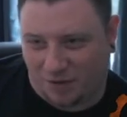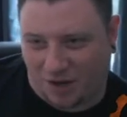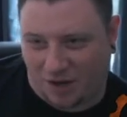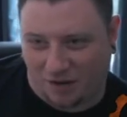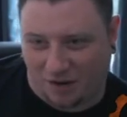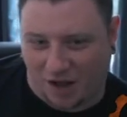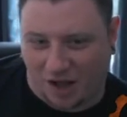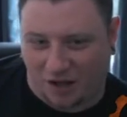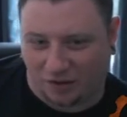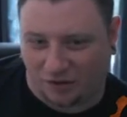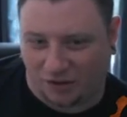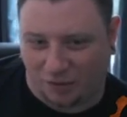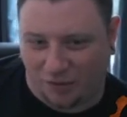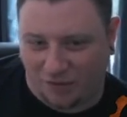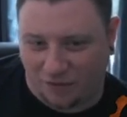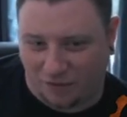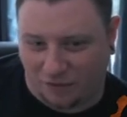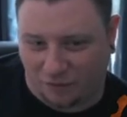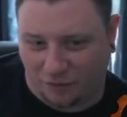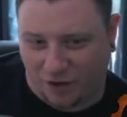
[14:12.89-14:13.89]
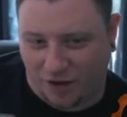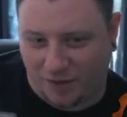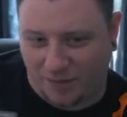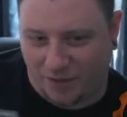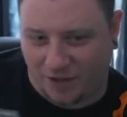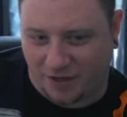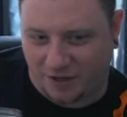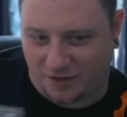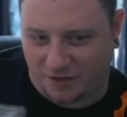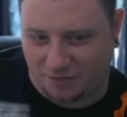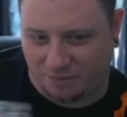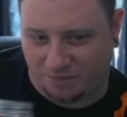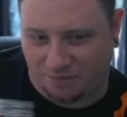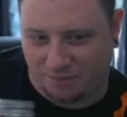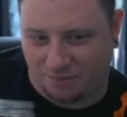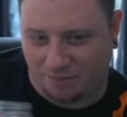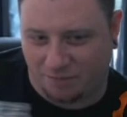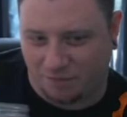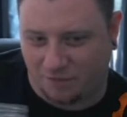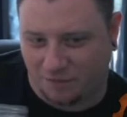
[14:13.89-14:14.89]
I'll do it for free because
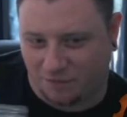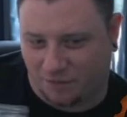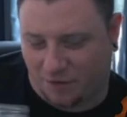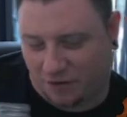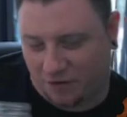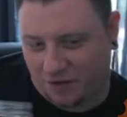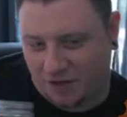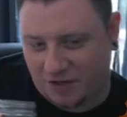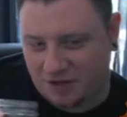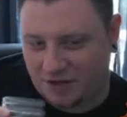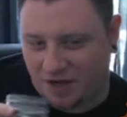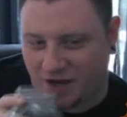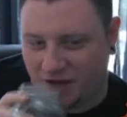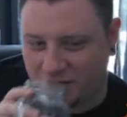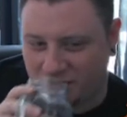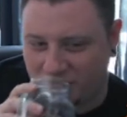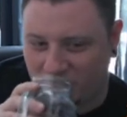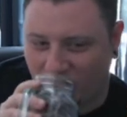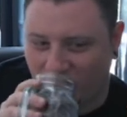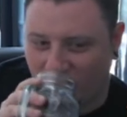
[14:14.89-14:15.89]
fuck these guys.